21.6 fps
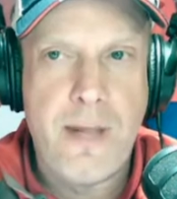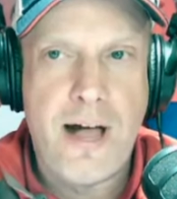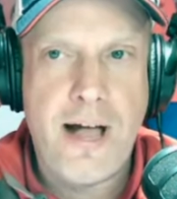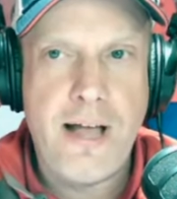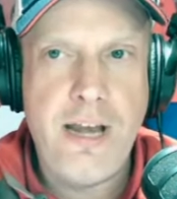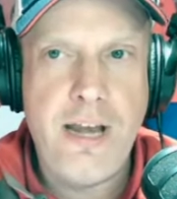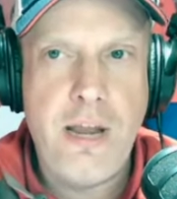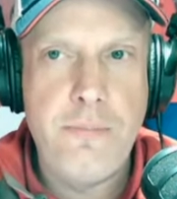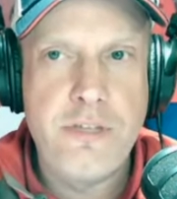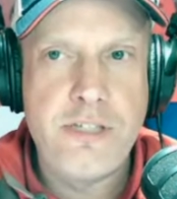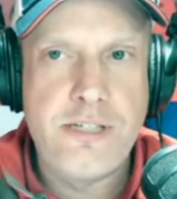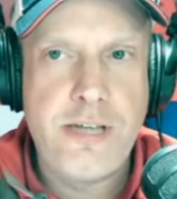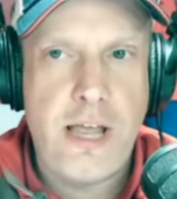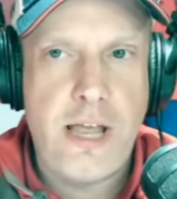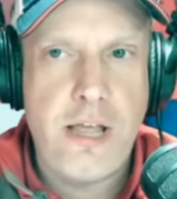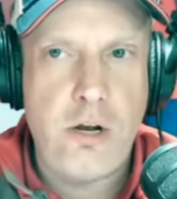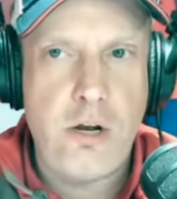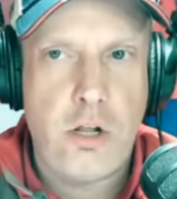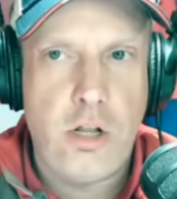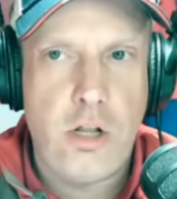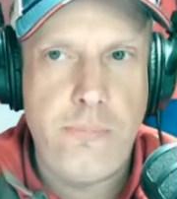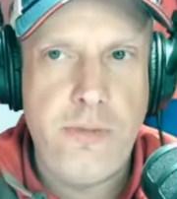My name is
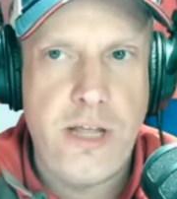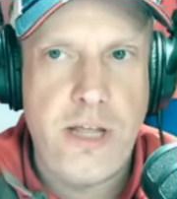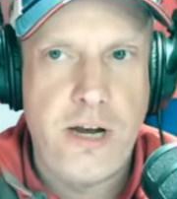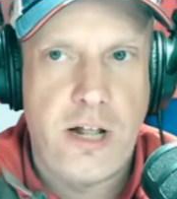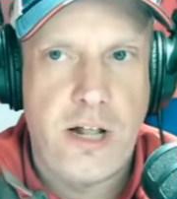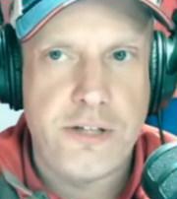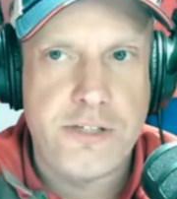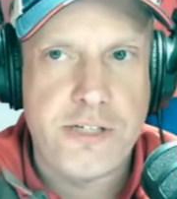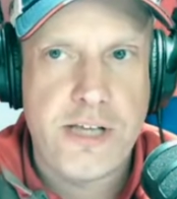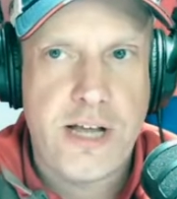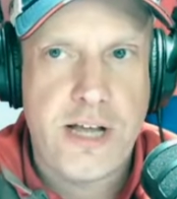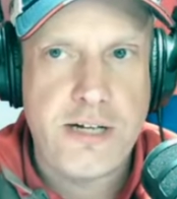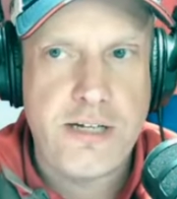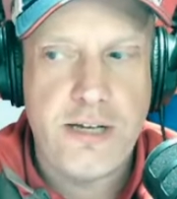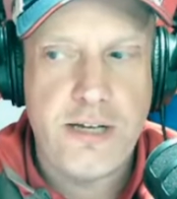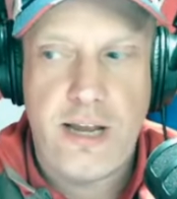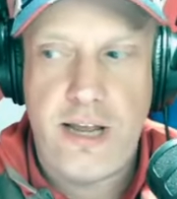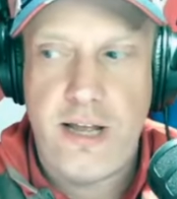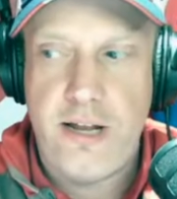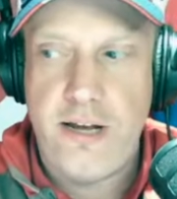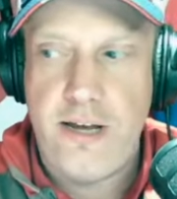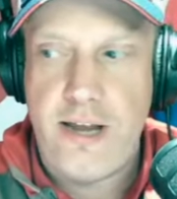Dan Holme, and I'll talk to you
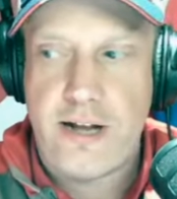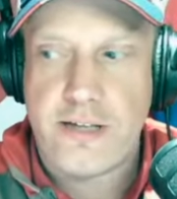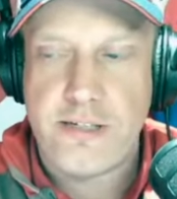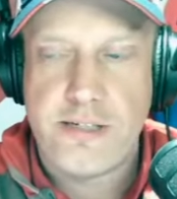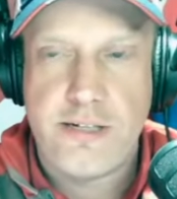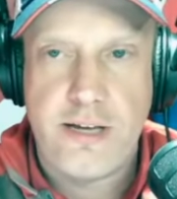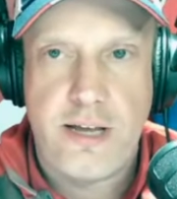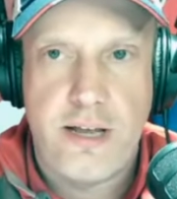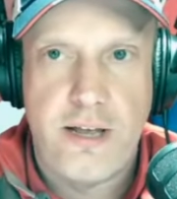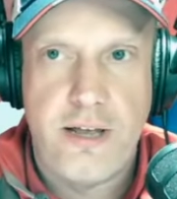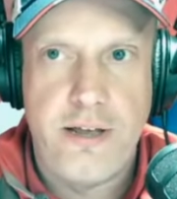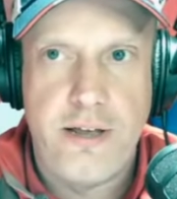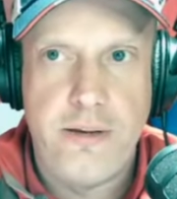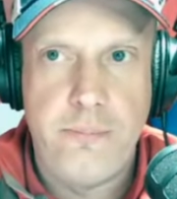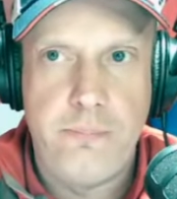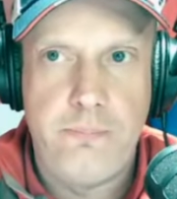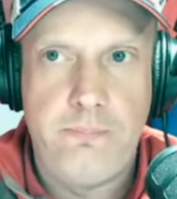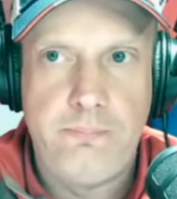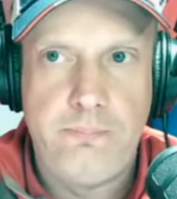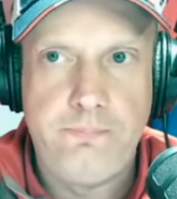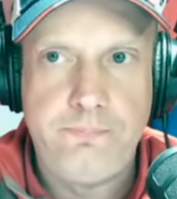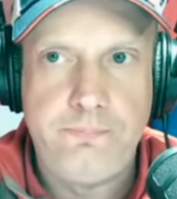again next
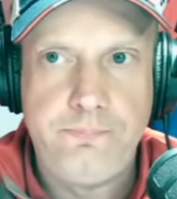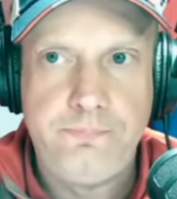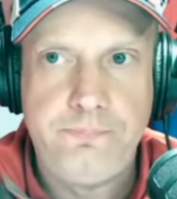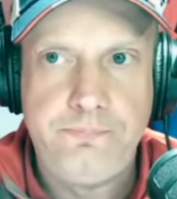time.